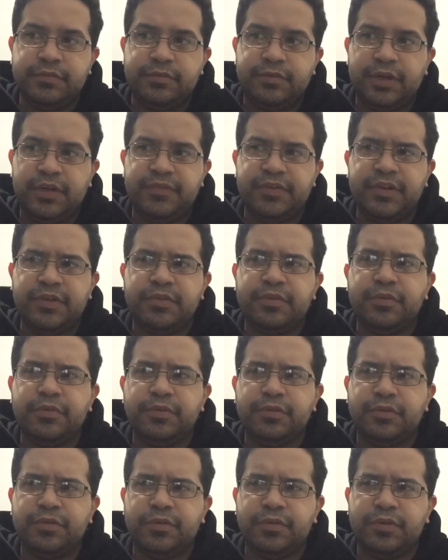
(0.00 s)
or even a
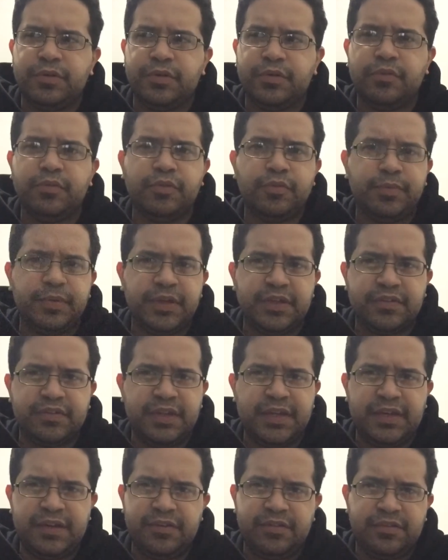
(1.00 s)
Googleplex
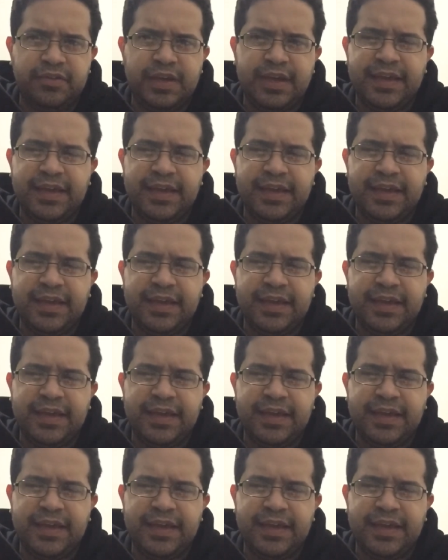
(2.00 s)
light year,